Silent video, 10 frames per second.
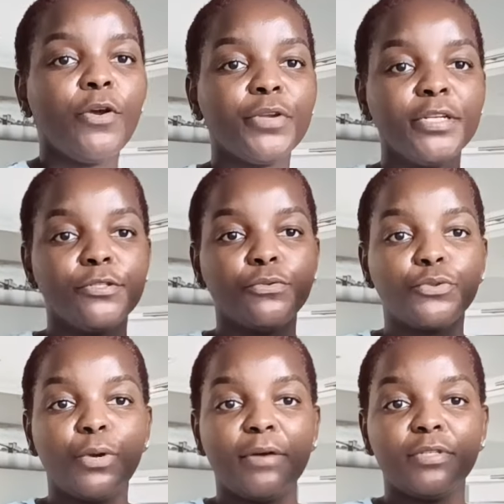Okay, so
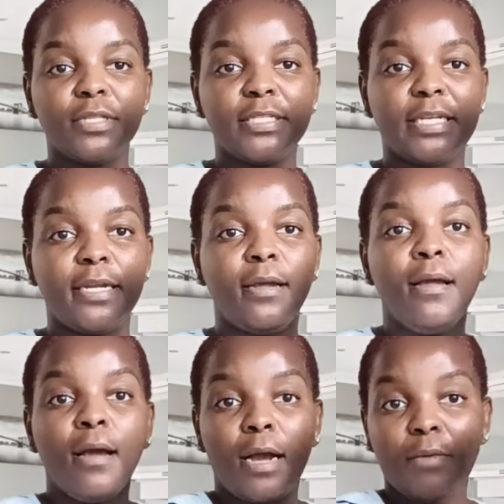throughout the day,
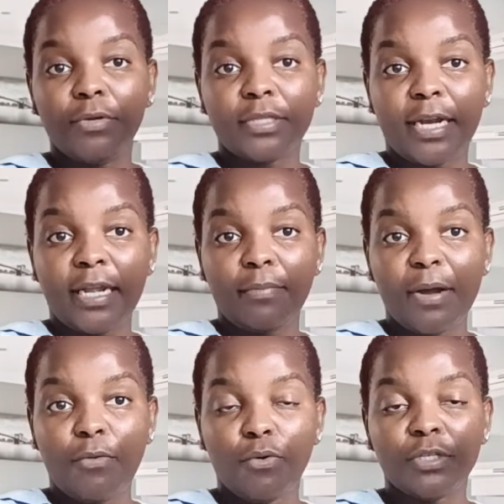I will drink
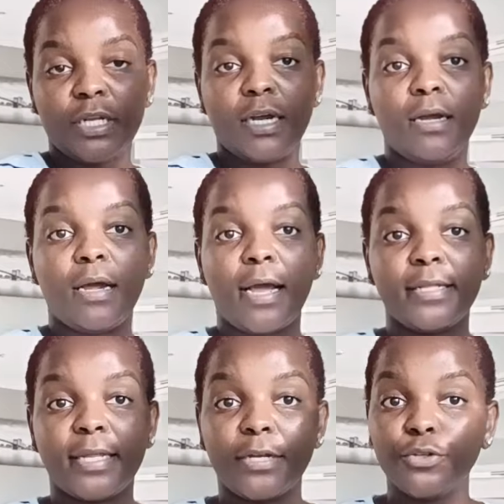my water. I
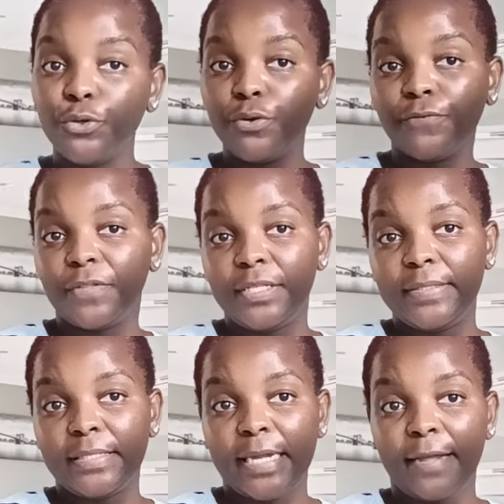drink two of these
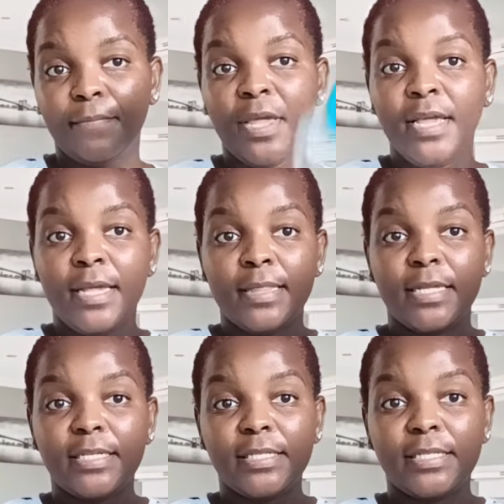a day.
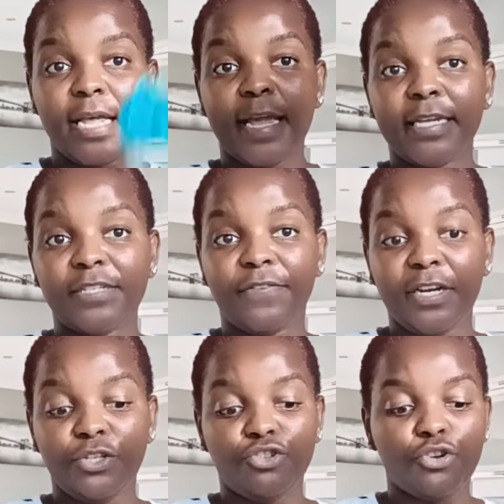This is
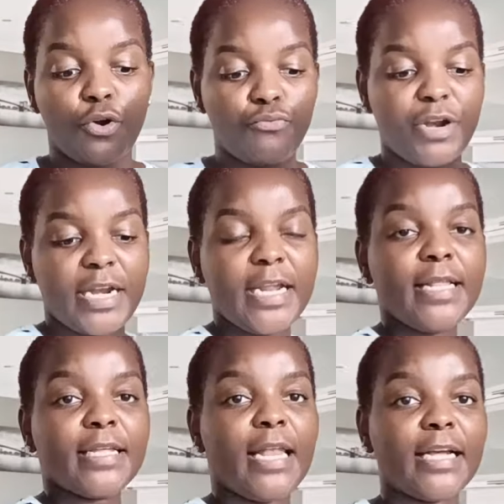finished already,
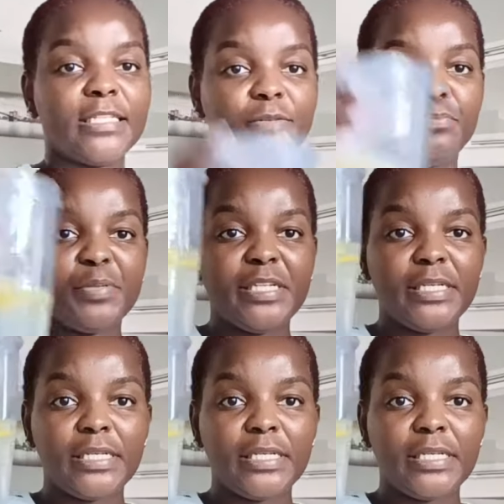the last bit.